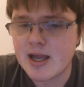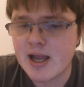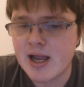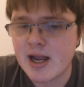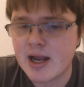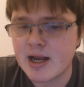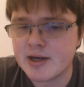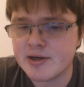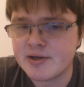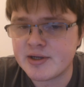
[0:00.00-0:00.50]

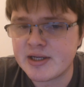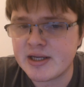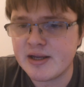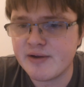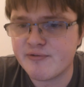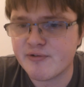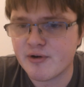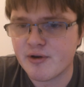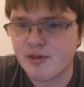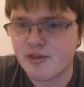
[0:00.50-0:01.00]
And
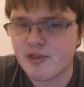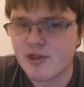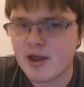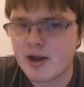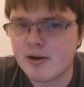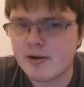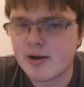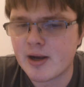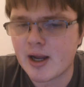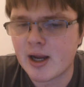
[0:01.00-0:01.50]
even
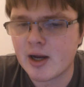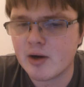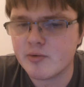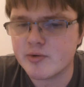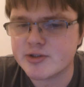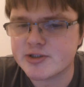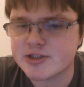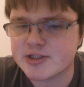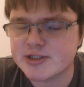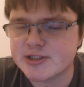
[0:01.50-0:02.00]
then, I
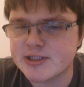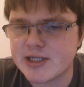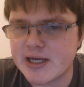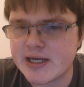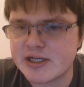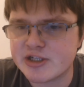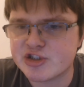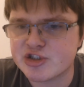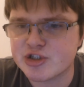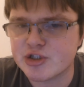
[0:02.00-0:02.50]
would
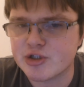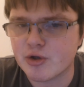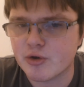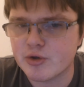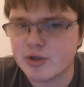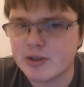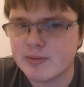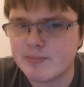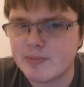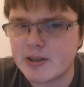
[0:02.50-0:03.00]
say it should
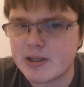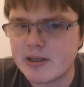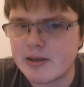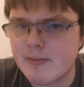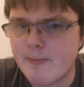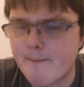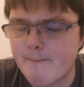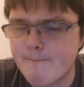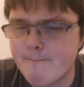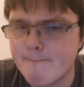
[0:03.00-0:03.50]
only be
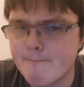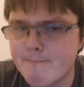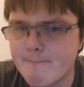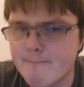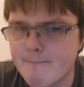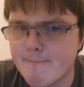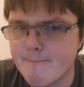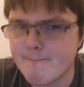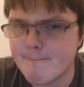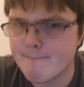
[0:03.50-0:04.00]

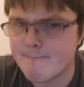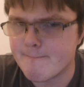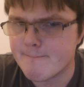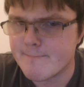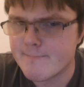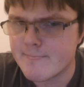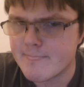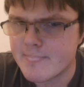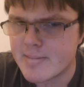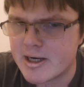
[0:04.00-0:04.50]

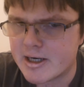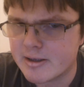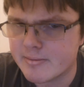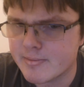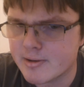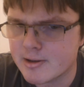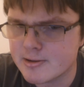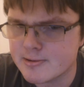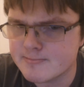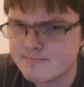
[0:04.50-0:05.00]

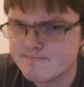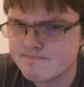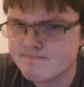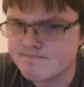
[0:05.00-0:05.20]
minimal.